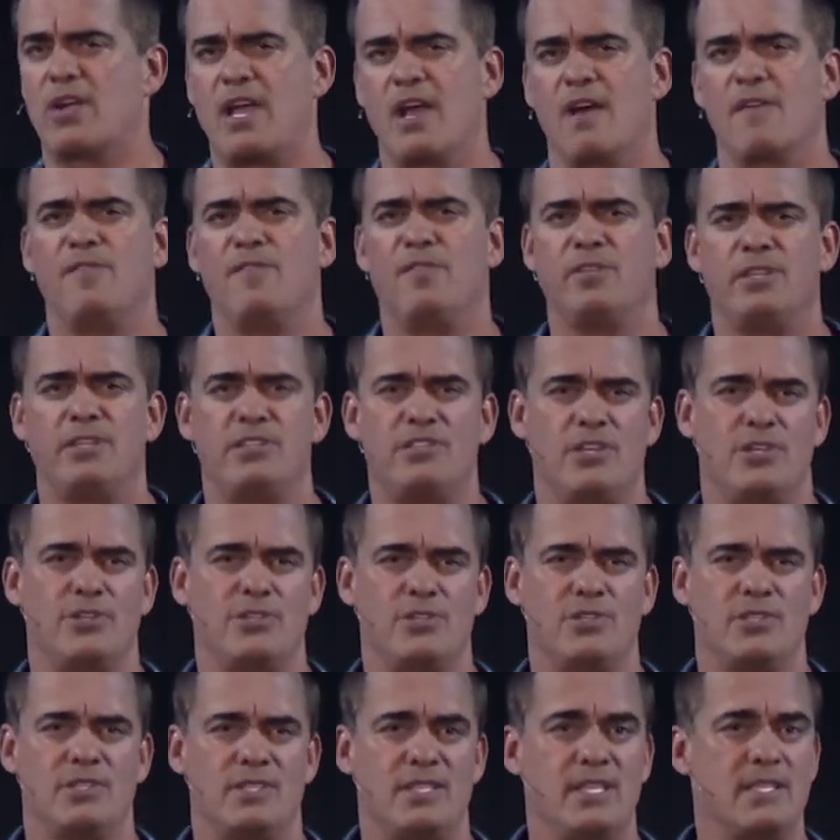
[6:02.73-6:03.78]
careful
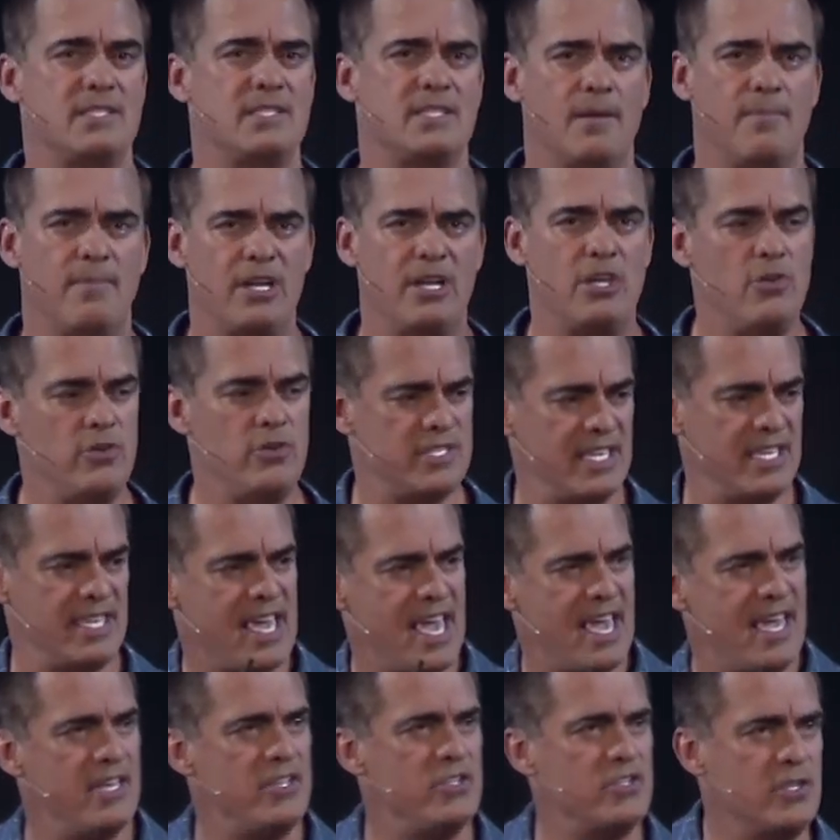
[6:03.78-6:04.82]
decisions than somebody who's
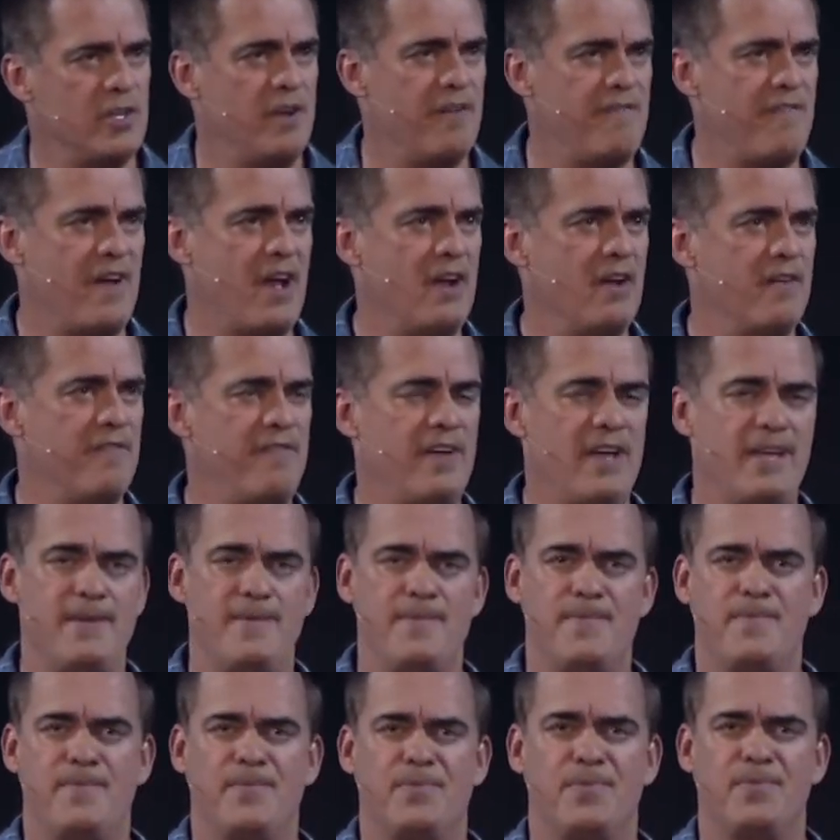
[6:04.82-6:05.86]
engaged in a firefight.
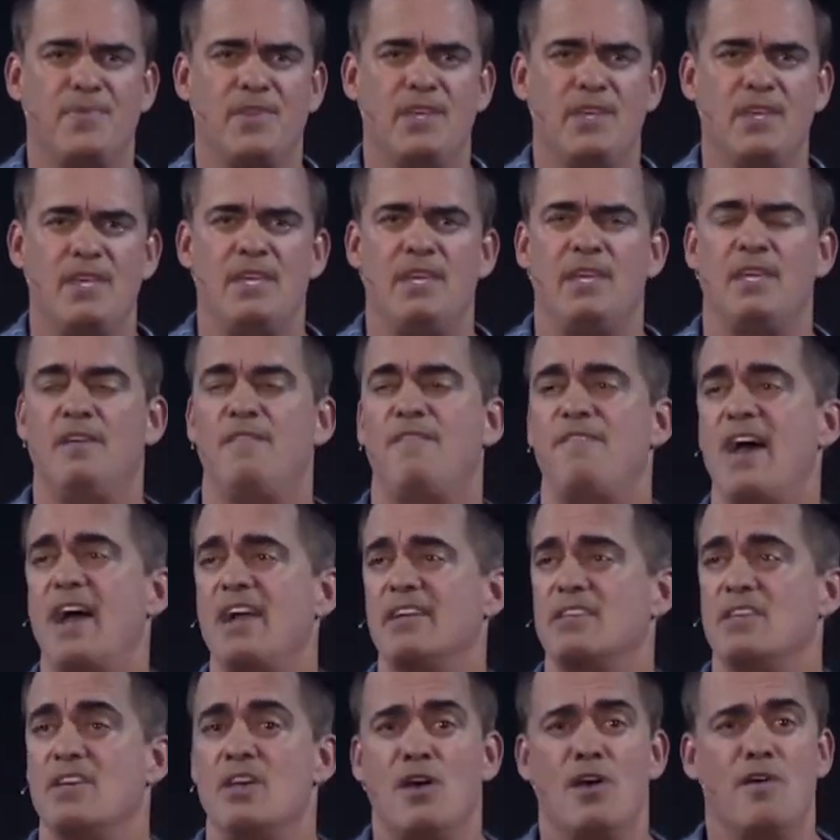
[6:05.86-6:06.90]
In
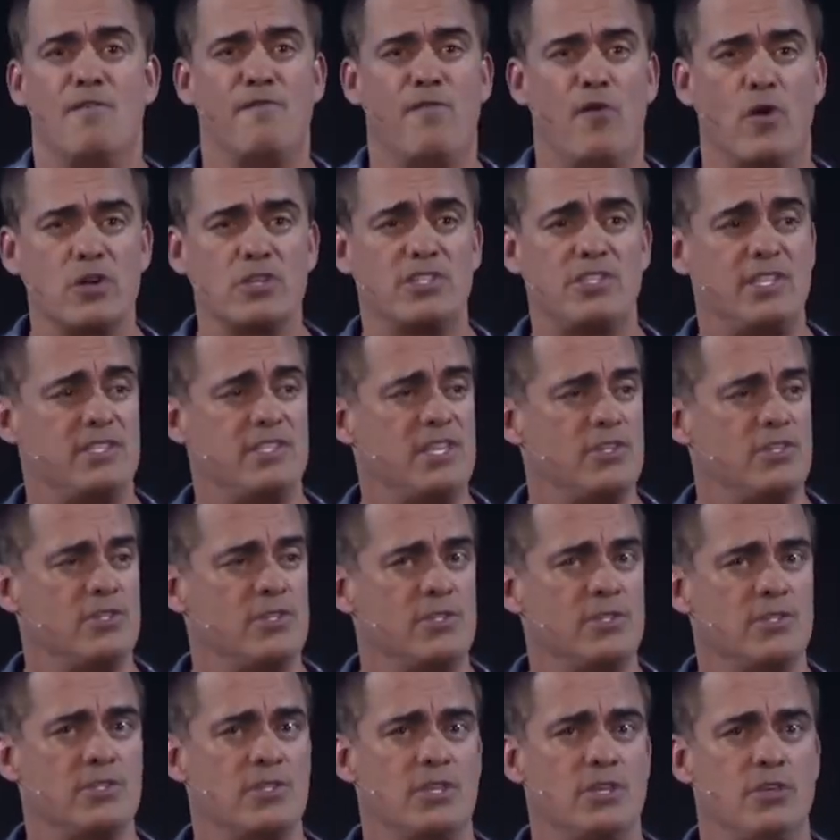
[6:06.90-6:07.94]
fact, force
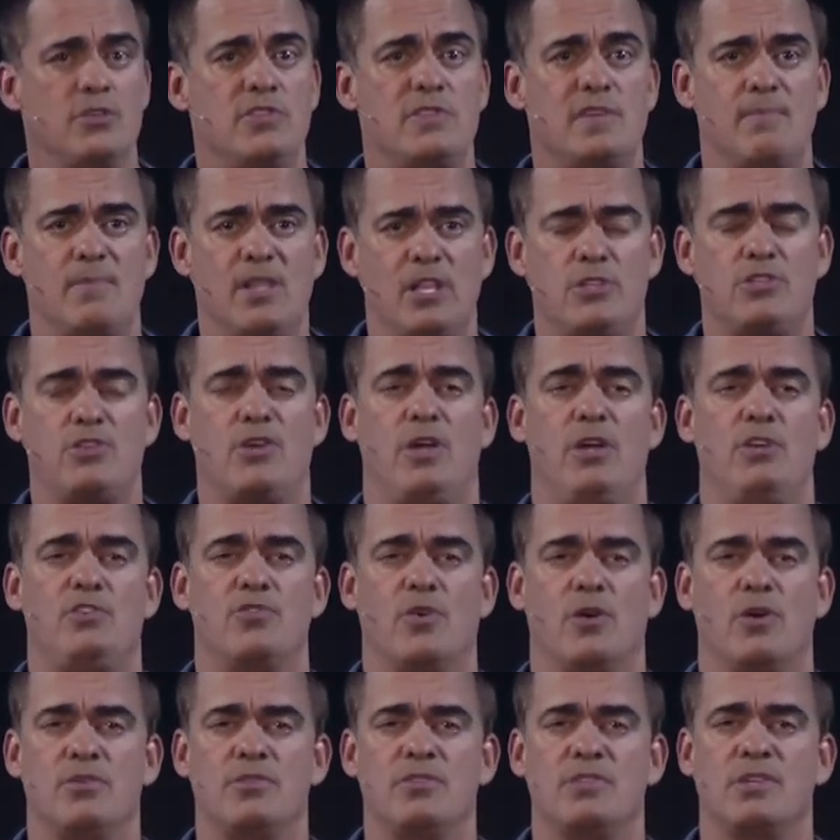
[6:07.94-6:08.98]
decisions using military
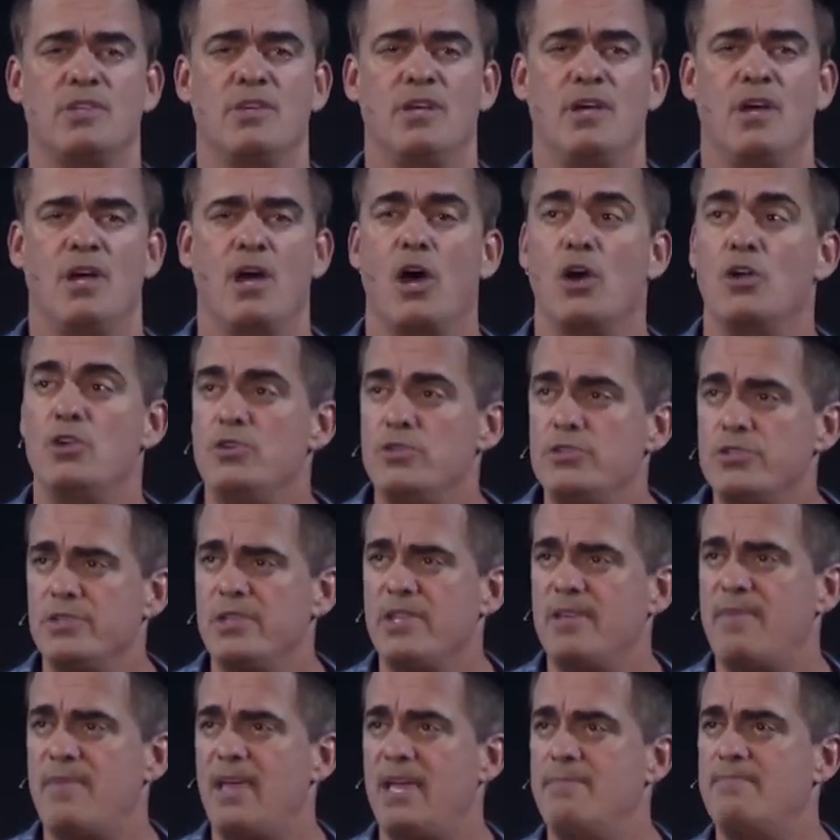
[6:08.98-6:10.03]
drones are
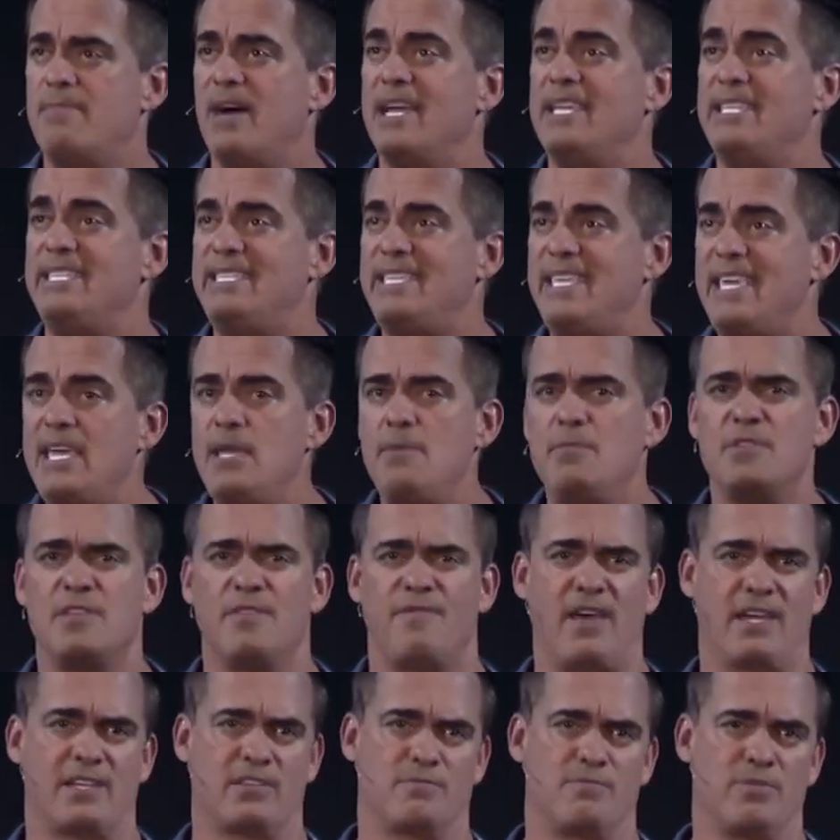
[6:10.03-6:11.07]
usually made by teams
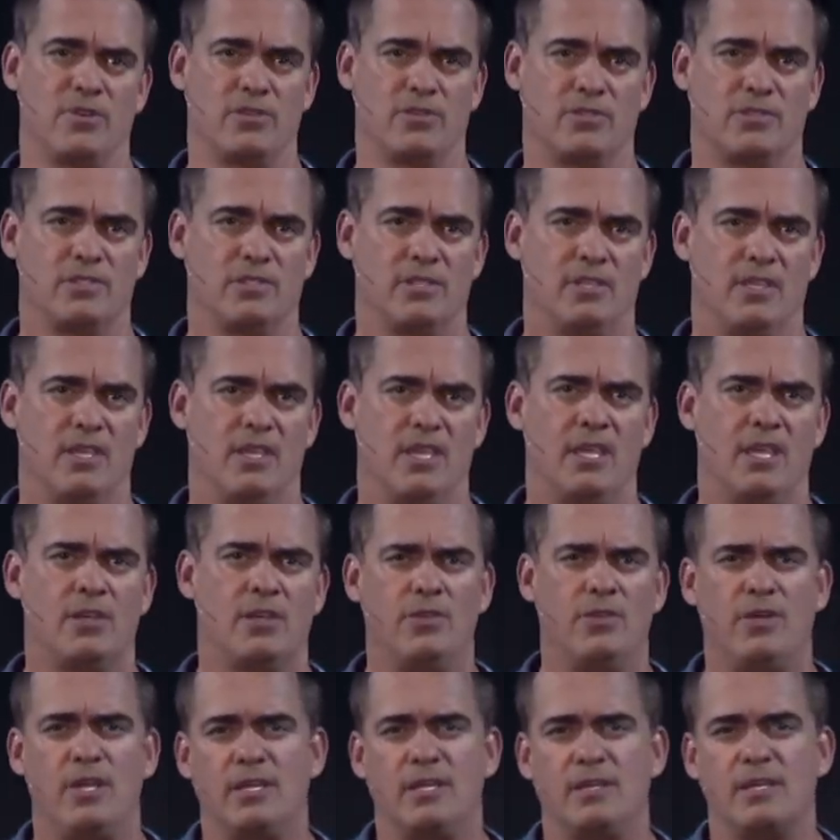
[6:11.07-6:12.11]
of experts,
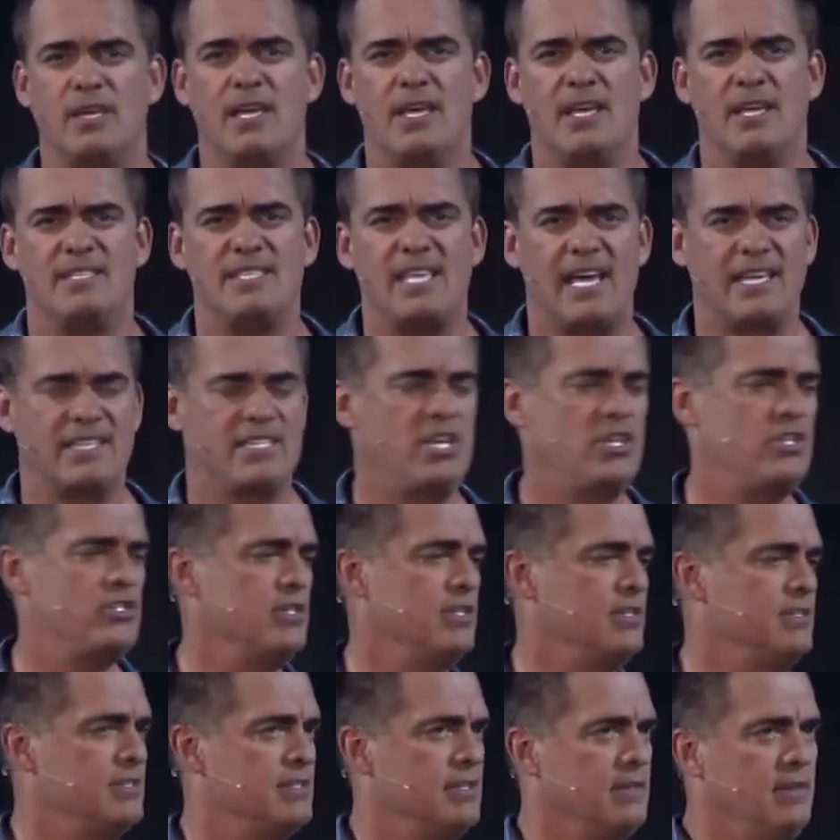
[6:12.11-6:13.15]
including
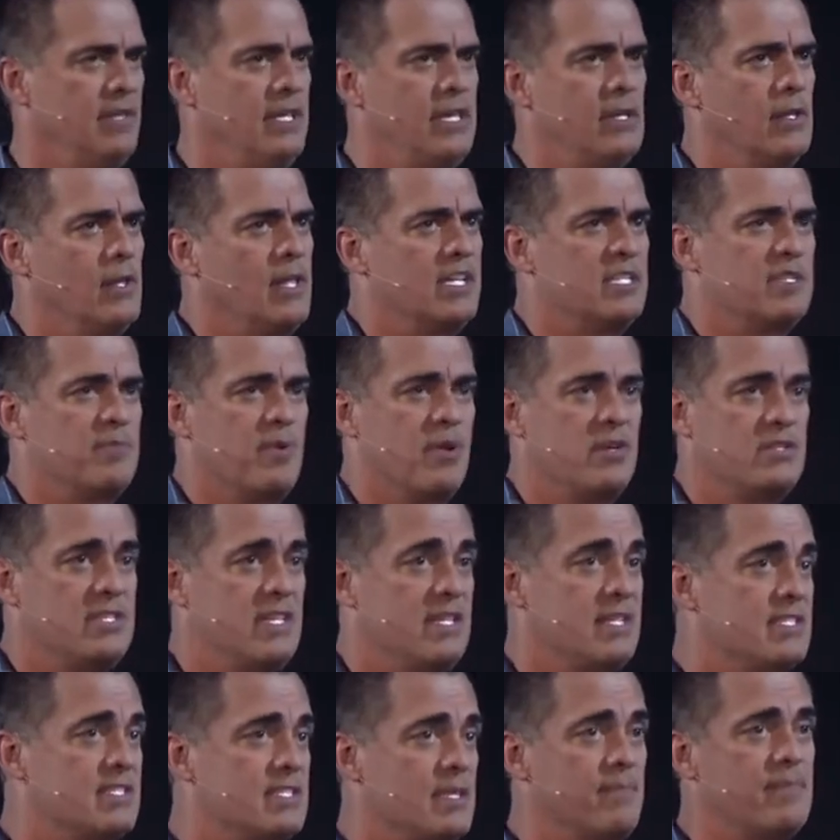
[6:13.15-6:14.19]
tacticians, legal experts,
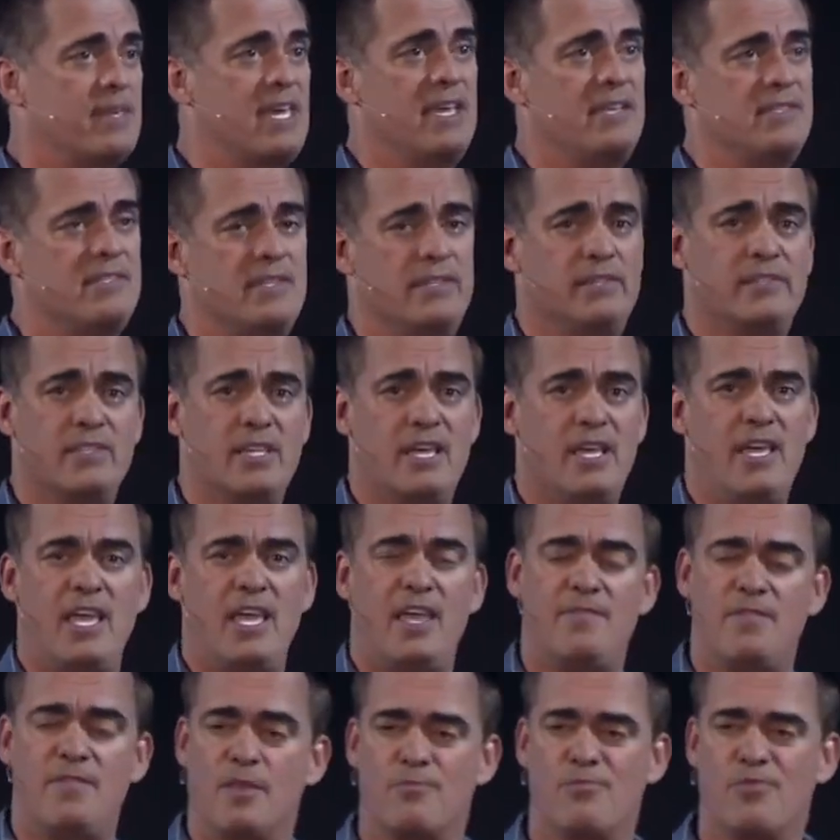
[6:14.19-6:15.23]
and in some cases,
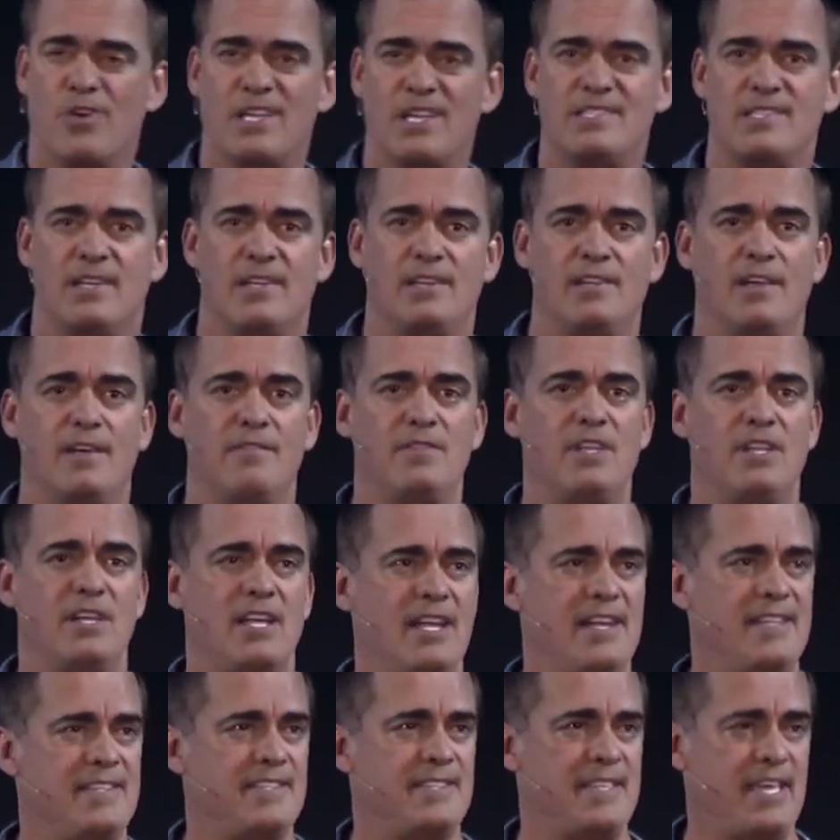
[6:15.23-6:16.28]
even the President of the
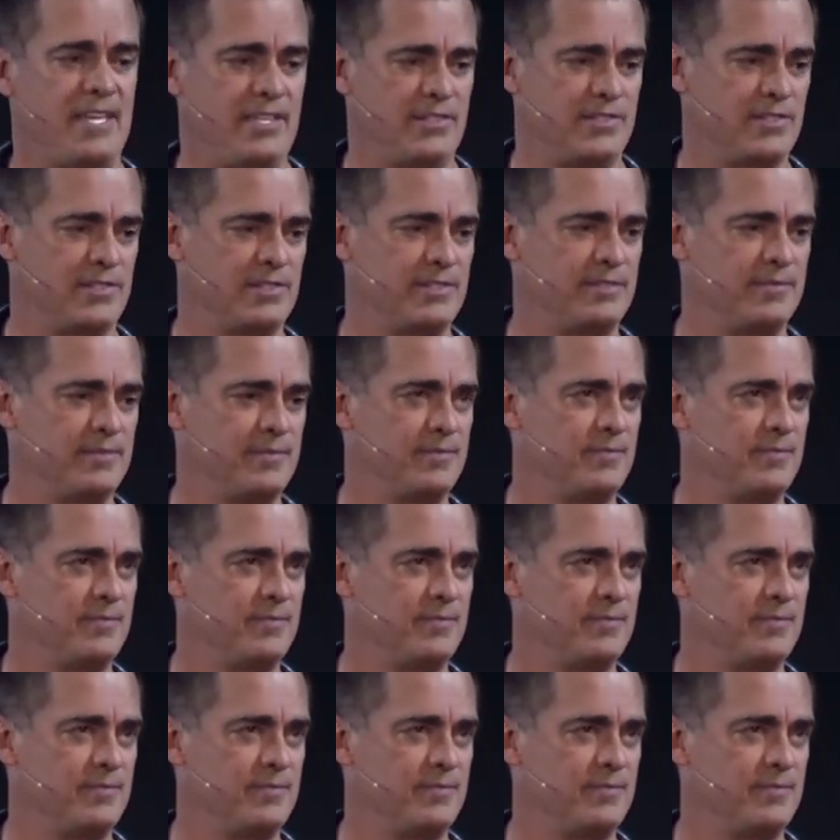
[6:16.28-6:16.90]
United States.